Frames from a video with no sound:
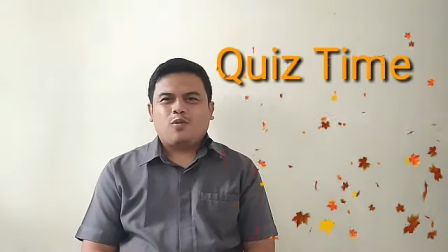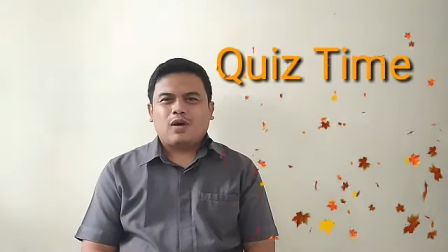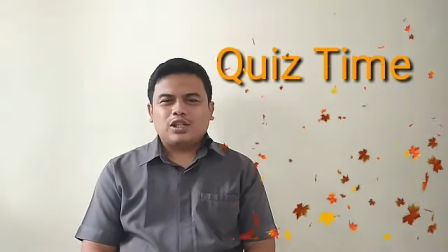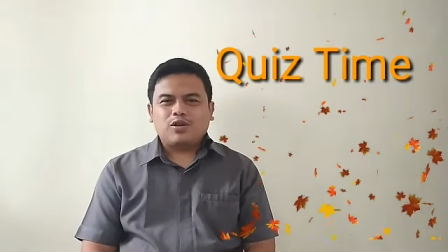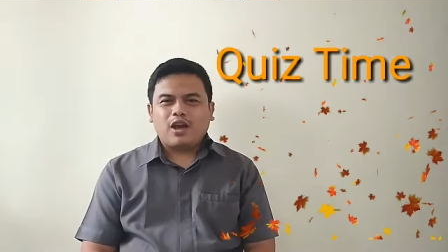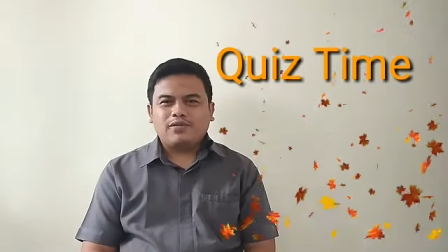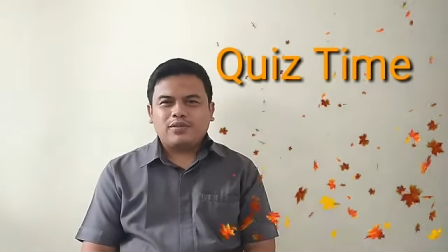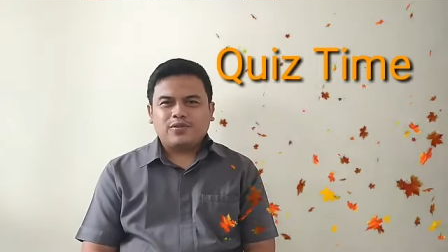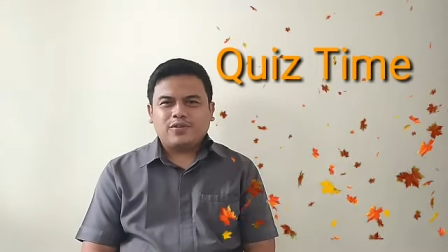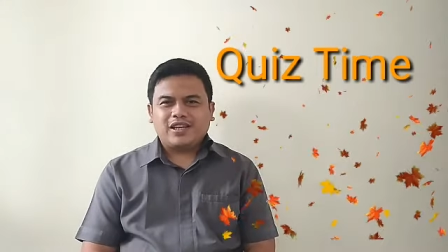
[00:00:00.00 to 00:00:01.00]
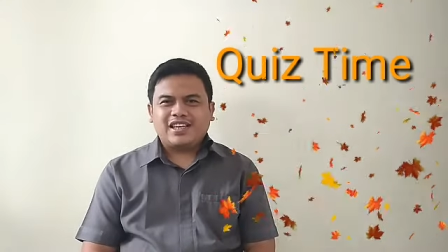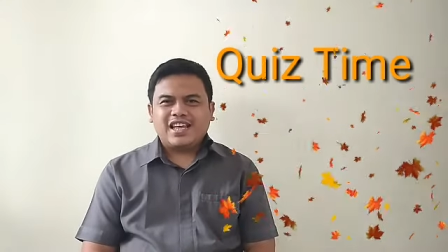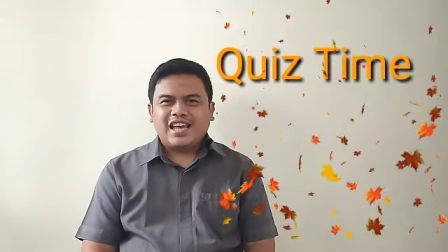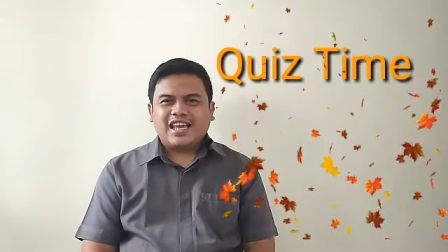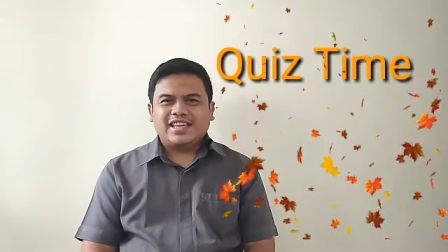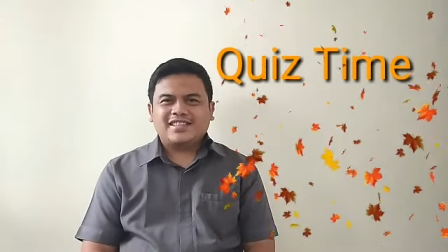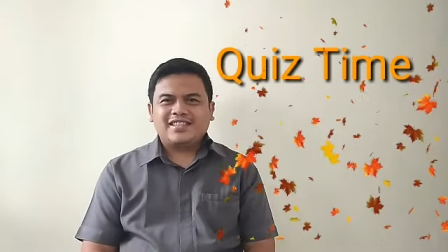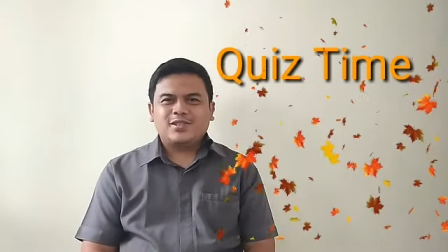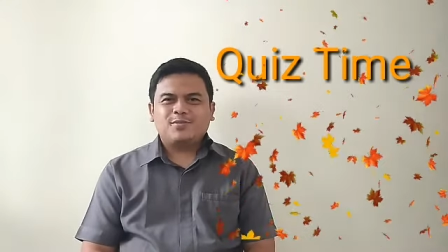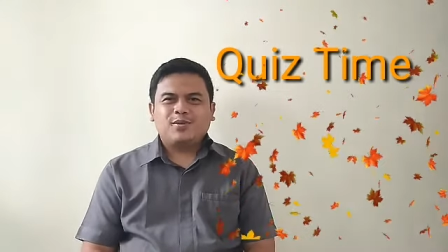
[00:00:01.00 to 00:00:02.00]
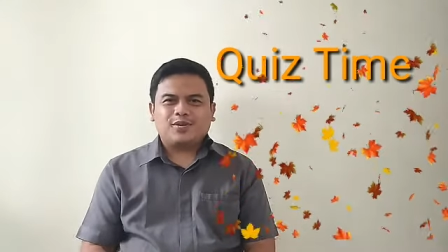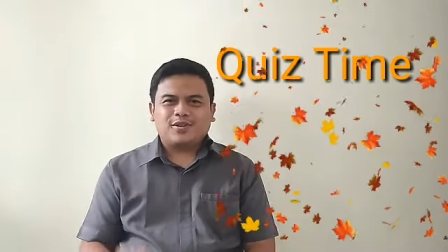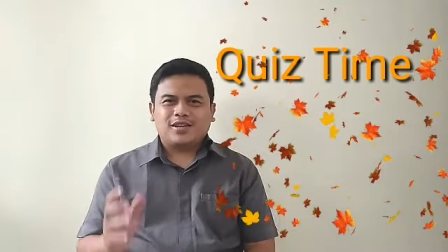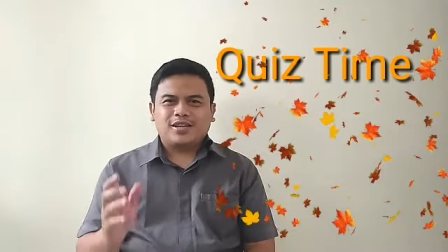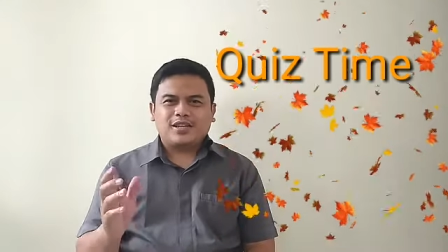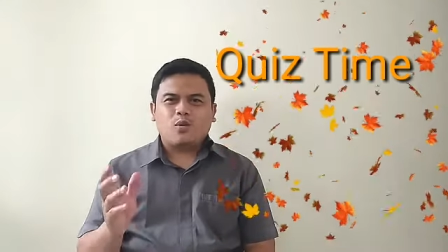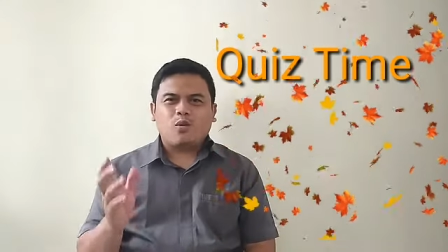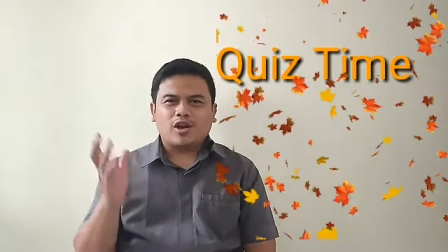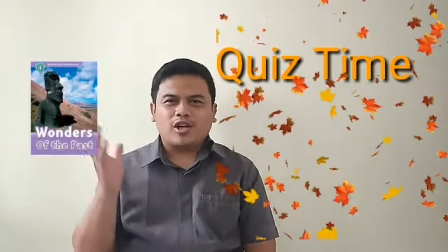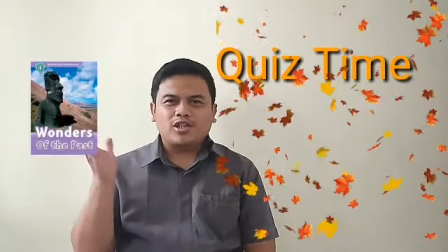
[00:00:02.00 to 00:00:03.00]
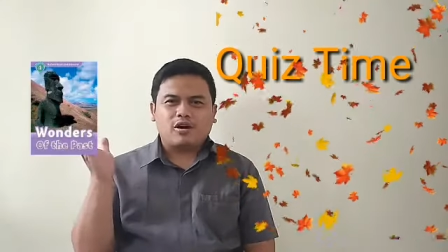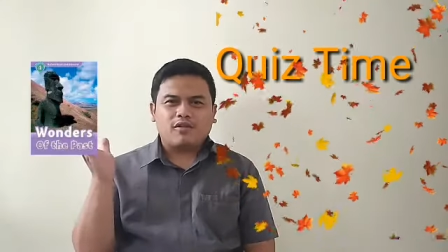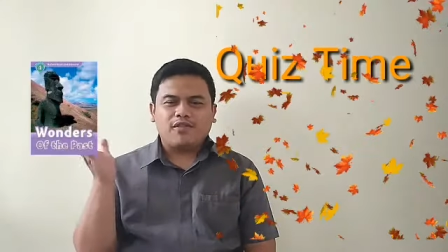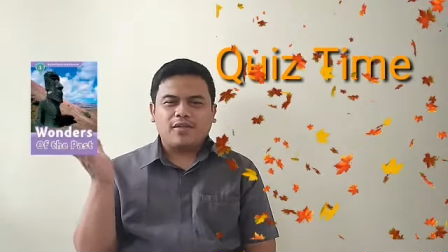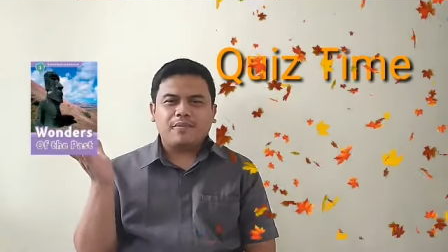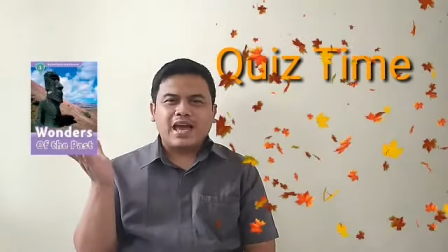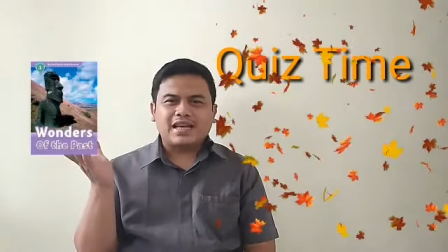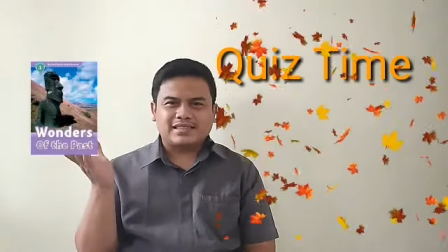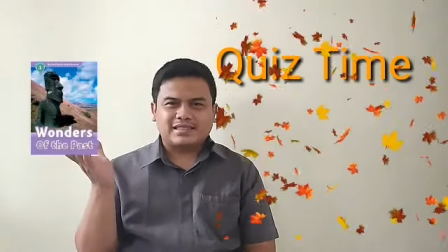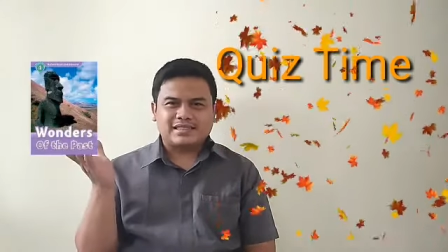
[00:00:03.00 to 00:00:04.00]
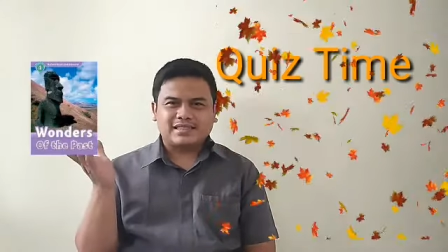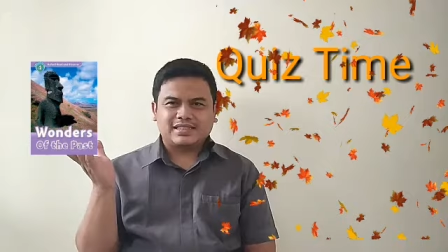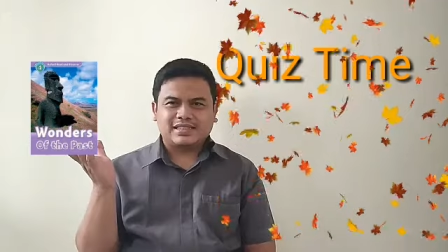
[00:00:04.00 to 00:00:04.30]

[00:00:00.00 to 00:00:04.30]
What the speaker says: What you have to read is this book, The Wonders of the Past.